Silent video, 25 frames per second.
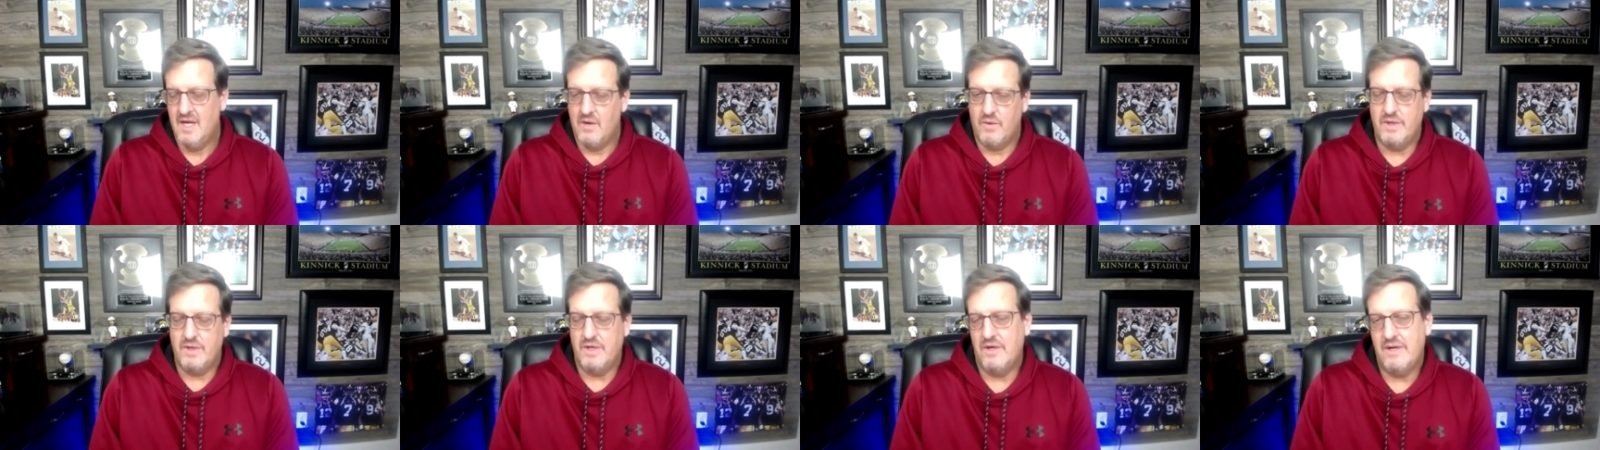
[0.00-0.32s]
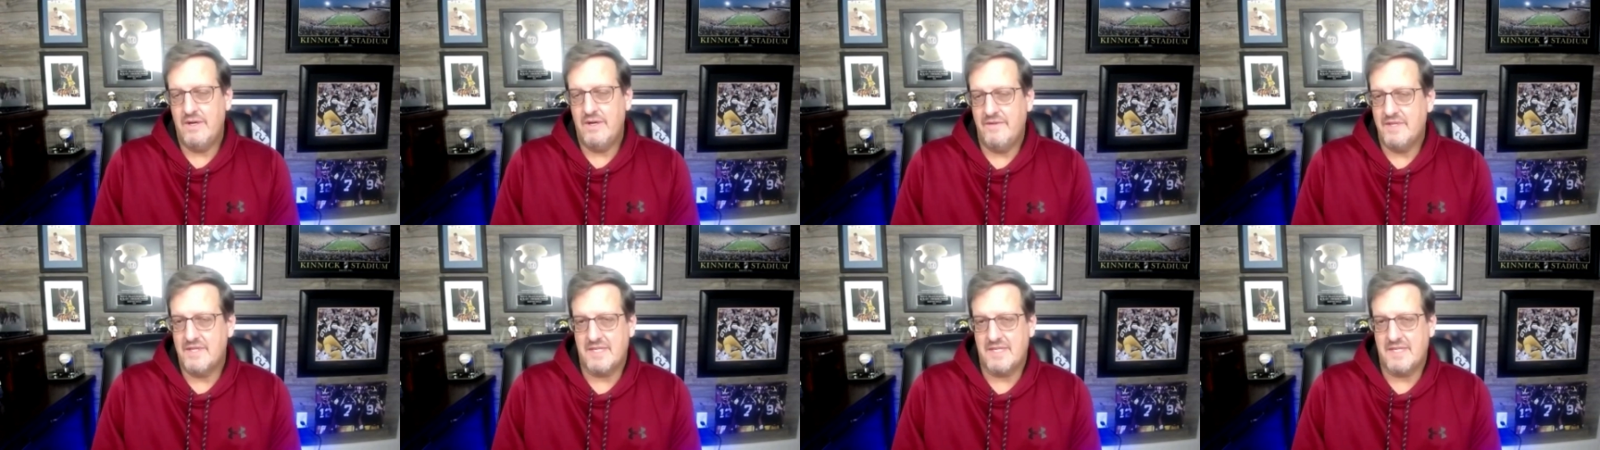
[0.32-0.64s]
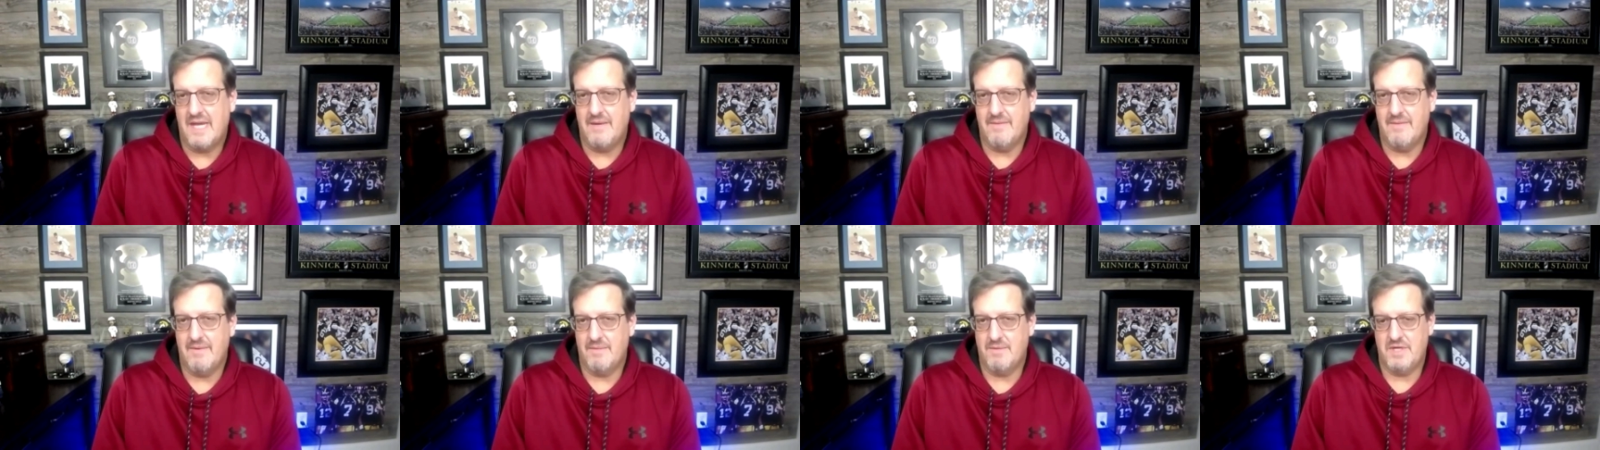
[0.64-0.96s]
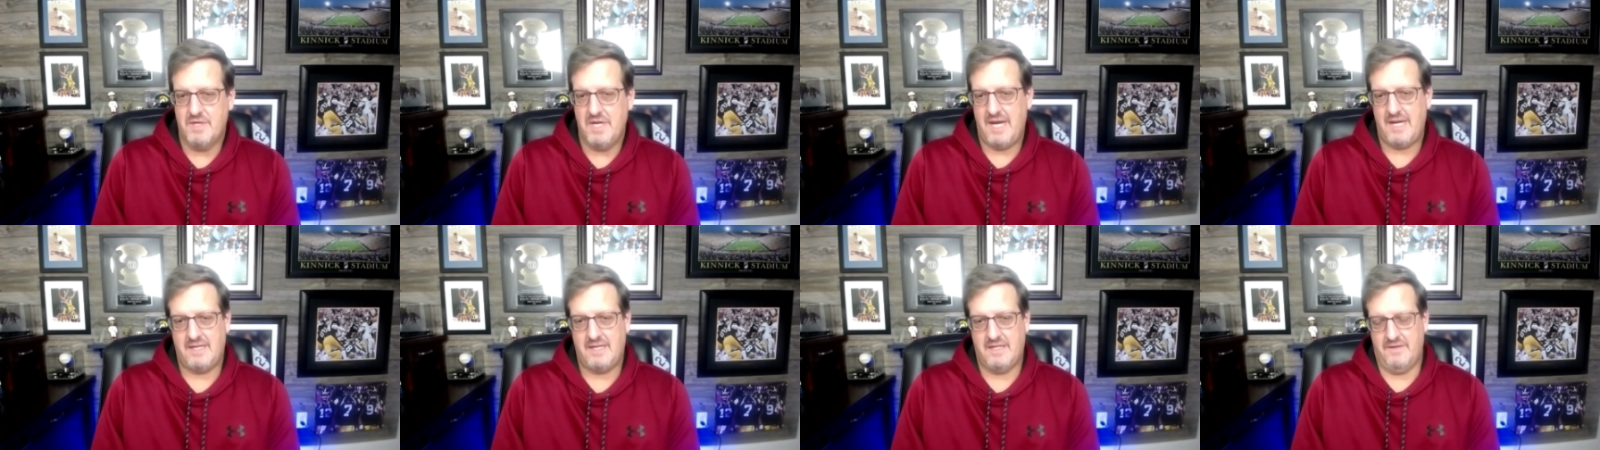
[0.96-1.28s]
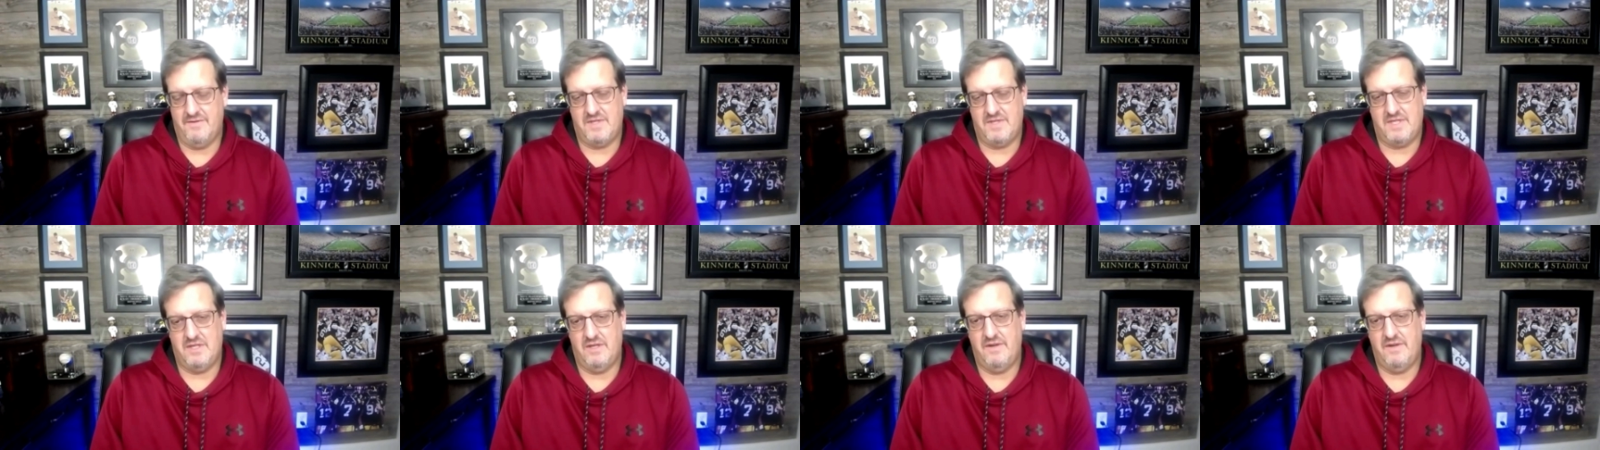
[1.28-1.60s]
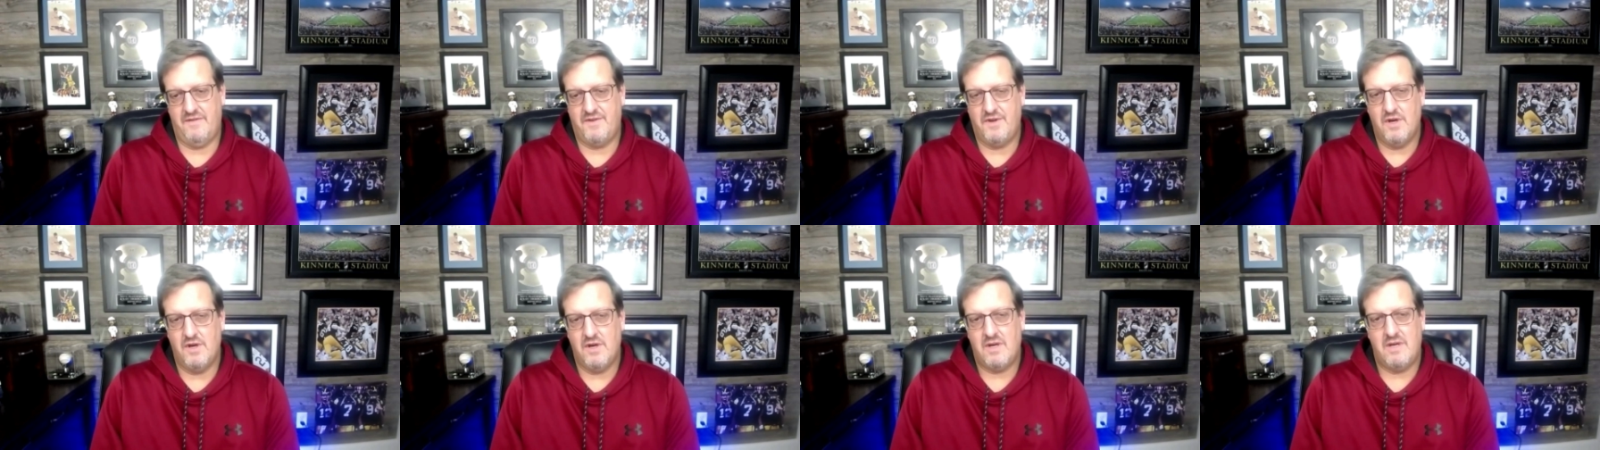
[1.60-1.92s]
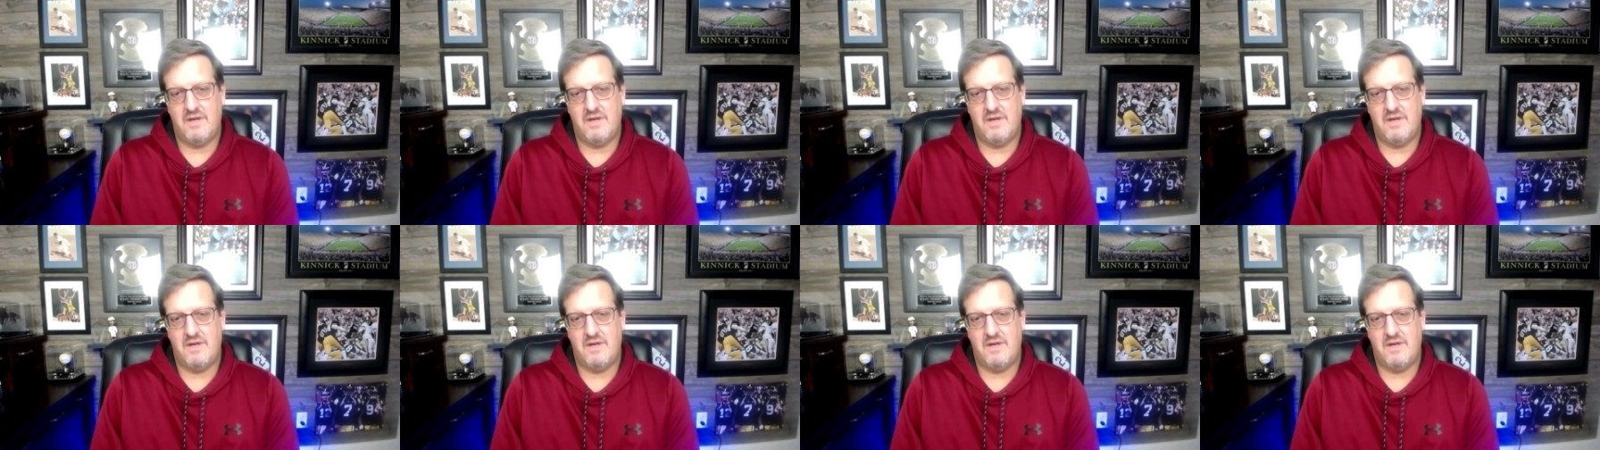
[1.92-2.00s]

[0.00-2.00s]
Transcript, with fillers: we don't have the same objectives so if you're